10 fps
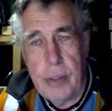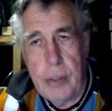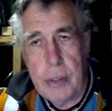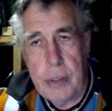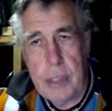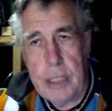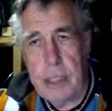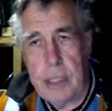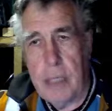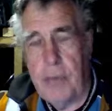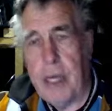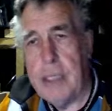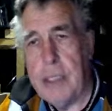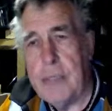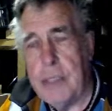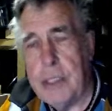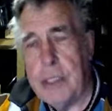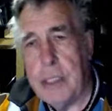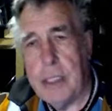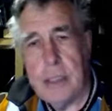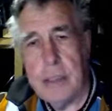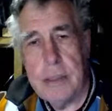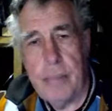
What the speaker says: So that's another advantage of using Linux.